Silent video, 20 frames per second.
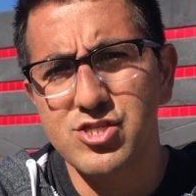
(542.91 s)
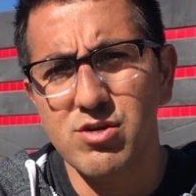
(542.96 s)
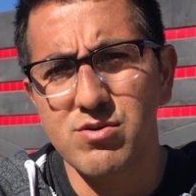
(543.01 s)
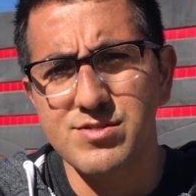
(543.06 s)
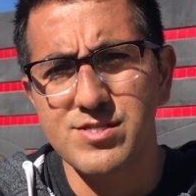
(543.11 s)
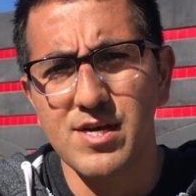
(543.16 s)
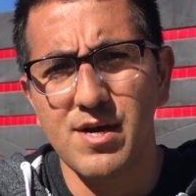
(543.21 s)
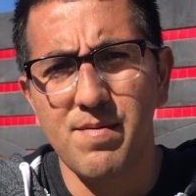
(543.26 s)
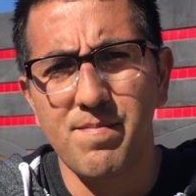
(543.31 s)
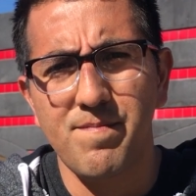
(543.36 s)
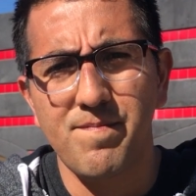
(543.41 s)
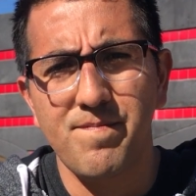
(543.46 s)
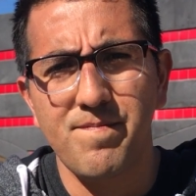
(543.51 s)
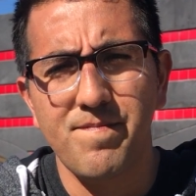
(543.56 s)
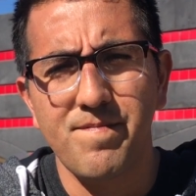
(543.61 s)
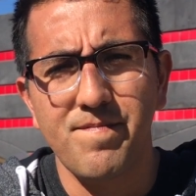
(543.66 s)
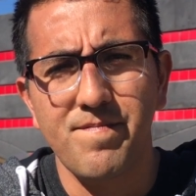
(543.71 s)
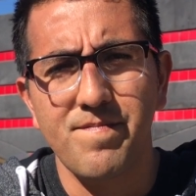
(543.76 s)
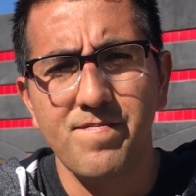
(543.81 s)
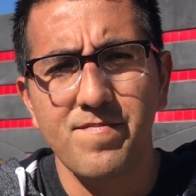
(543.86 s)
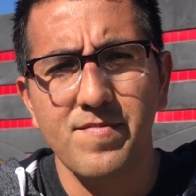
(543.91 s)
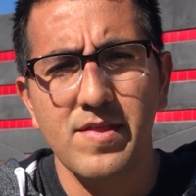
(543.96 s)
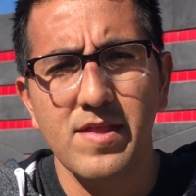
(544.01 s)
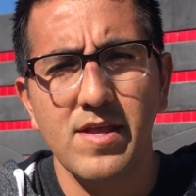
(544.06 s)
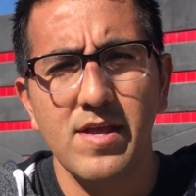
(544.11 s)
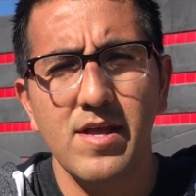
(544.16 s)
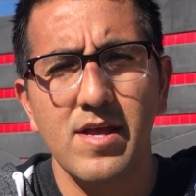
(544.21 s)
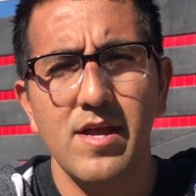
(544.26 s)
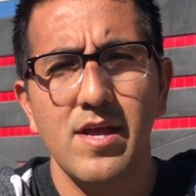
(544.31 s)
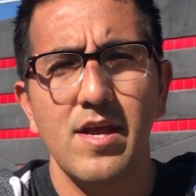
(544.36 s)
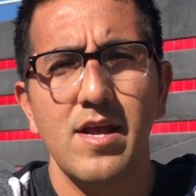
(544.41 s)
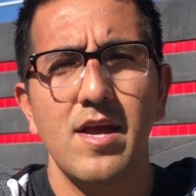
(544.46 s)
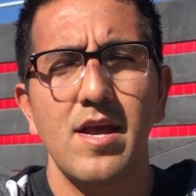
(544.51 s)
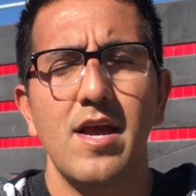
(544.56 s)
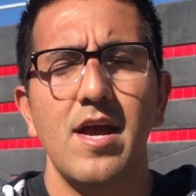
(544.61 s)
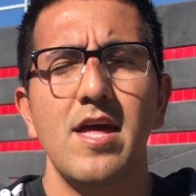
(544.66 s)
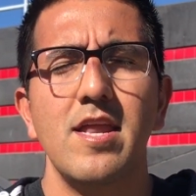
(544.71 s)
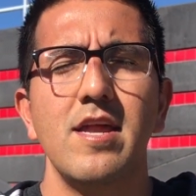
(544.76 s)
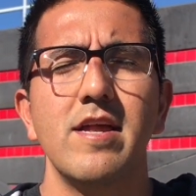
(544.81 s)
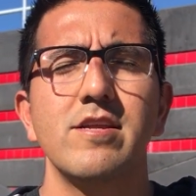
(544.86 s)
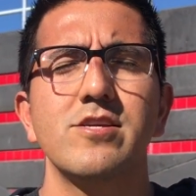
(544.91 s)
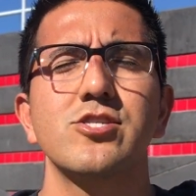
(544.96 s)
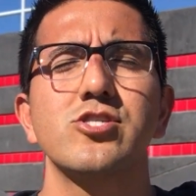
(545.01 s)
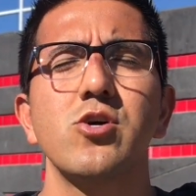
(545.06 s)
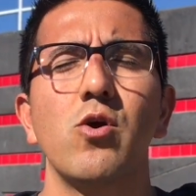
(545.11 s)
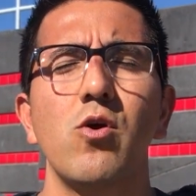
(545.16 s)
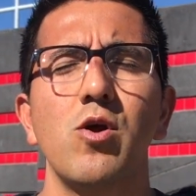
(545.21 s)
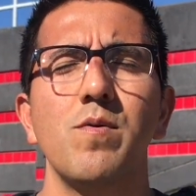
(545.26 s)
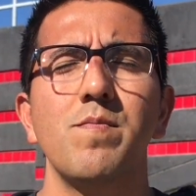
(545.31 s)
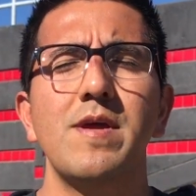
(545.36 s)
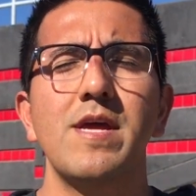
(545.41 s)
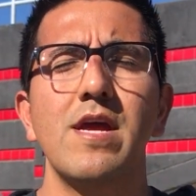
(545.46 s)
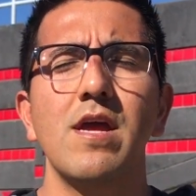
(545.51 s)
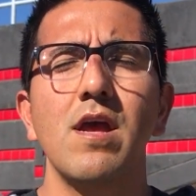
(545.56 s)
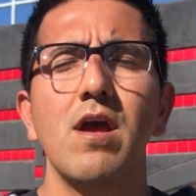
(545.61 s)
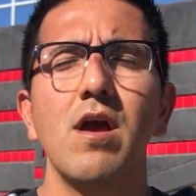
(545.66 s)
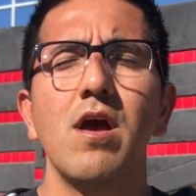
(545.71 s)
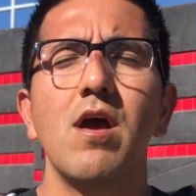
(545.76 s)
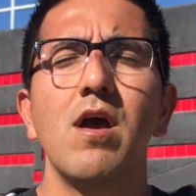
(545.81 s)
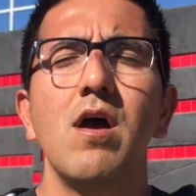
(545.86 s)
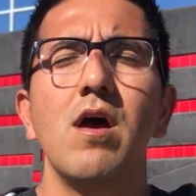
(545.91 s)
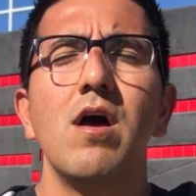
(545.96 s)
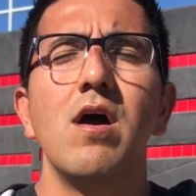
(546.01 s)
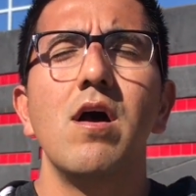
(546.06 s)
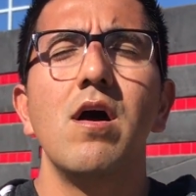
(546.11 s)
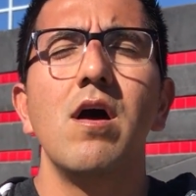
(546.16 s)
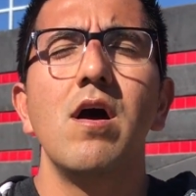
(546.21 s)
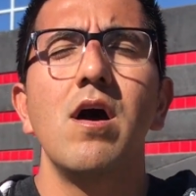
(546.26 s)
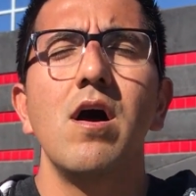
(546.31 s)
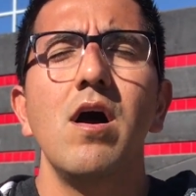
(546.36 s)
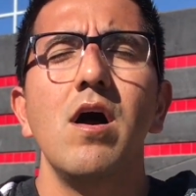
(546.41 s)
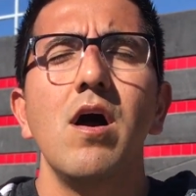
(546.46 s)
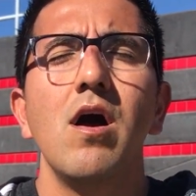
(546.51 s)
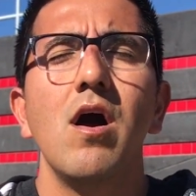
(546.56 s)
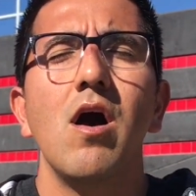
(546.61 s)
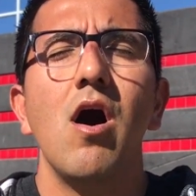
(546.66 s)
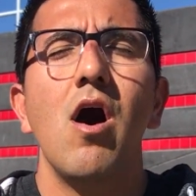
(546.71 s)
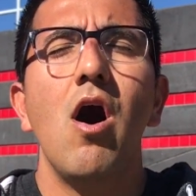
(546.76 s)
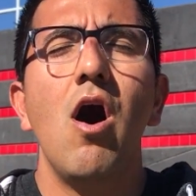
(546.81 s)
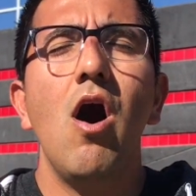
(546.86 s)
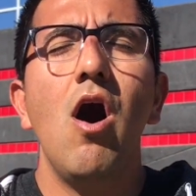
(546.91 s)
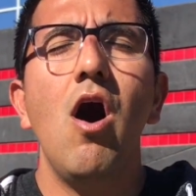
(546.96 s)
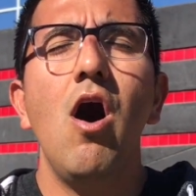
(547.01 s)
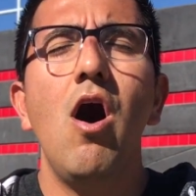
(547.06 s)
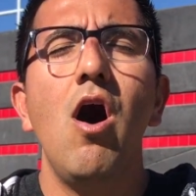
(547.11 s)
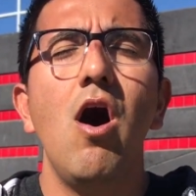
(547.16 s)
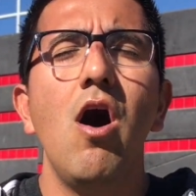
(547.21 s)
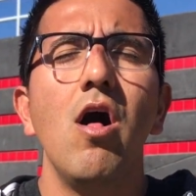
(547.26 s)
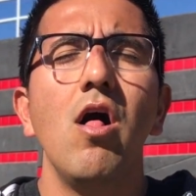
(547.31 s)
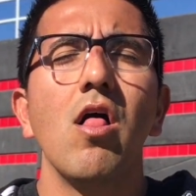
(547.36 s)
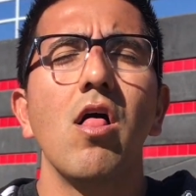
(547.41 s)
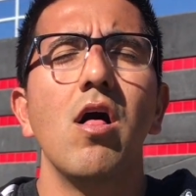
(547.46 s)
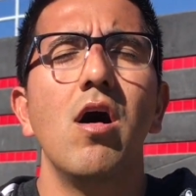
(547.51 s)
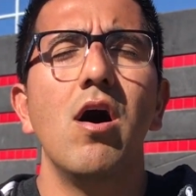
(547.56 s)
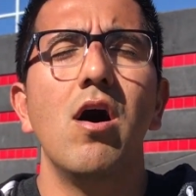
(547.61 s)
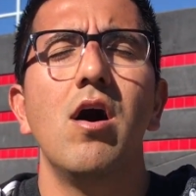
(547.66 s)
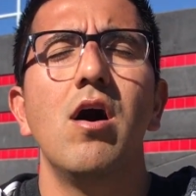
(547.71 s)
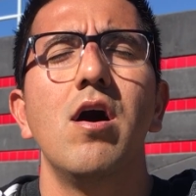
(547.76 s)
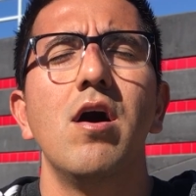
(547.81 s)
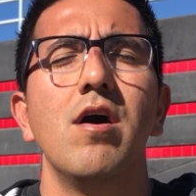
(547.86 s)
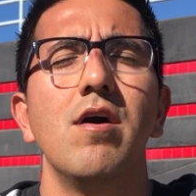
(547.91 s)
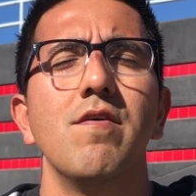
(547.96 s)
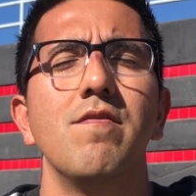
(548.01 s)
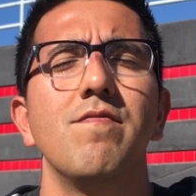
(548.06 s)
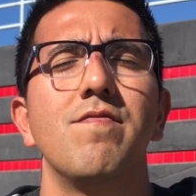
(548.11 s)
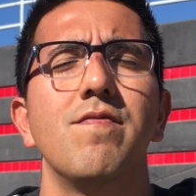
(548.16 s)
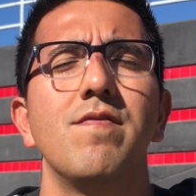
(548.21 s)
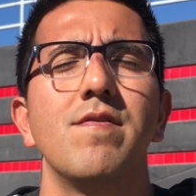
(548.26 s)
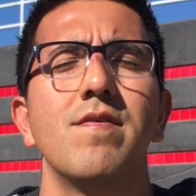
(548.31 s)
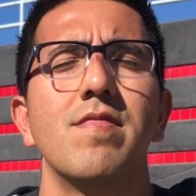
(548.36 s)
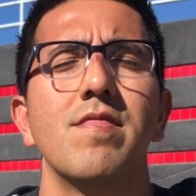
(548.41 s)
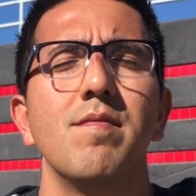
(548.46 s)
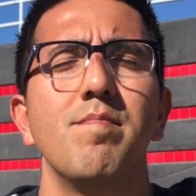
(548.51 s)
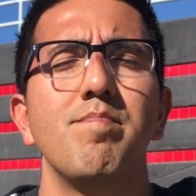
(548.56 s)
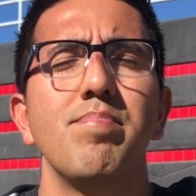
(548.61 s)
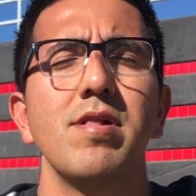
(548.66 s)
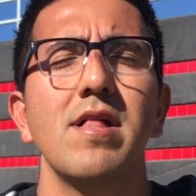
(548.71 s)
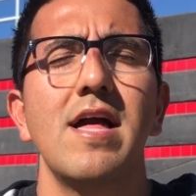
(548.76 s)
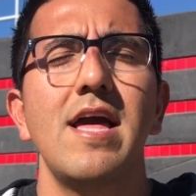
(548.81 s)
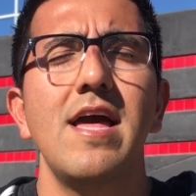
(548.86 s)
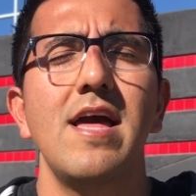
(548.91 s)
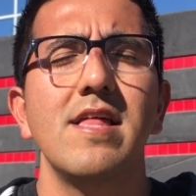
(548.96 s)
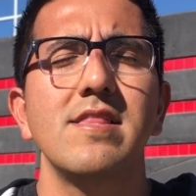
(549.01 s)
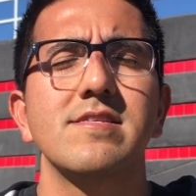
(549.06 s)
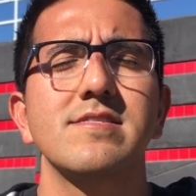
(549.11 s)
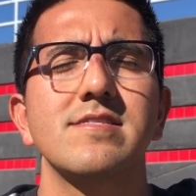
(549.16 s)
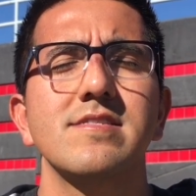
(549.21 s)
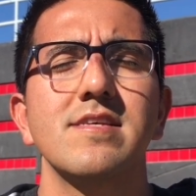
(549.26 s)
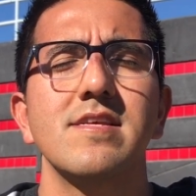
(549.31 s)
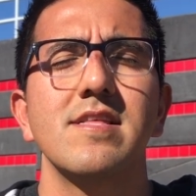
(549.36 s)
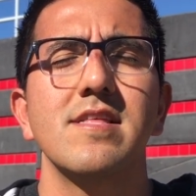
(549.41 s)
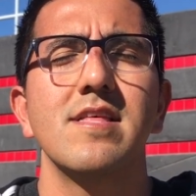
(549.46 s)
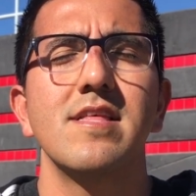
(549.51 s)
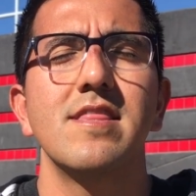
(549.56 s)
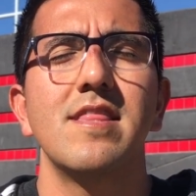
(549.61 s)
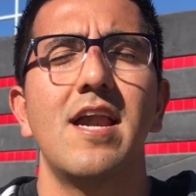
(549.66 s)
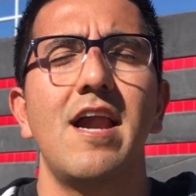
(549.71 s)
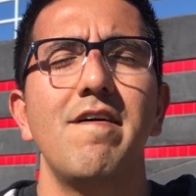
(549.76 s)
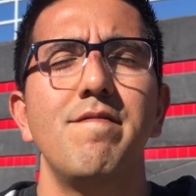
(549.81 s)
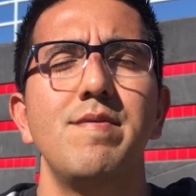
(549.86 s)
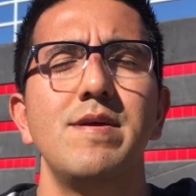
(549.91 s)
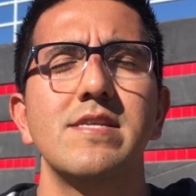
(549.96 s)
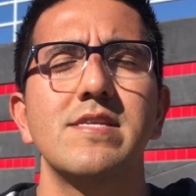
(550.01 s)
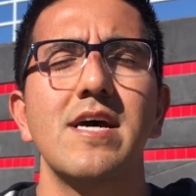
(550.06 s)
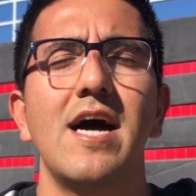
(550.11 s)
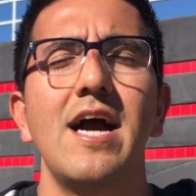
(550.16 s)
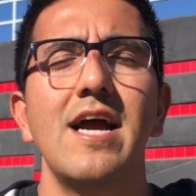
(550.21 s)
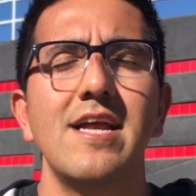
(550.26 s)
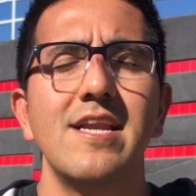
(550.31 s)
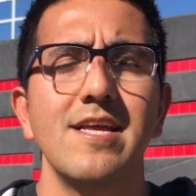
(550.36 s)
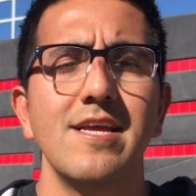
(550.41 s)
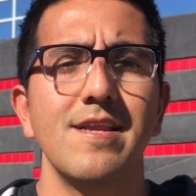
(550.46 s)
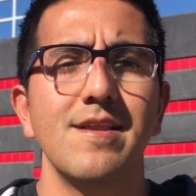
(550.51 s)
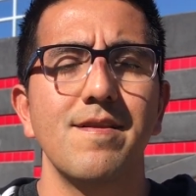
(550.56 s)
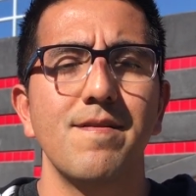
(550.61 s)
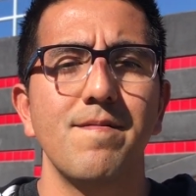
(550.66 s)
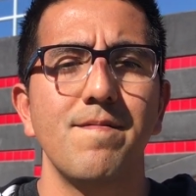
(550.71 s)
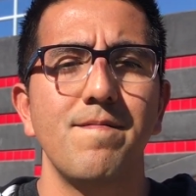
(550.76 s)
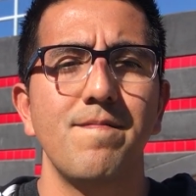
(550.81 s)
shows up, and it's showing me all of the plants that I've been dieting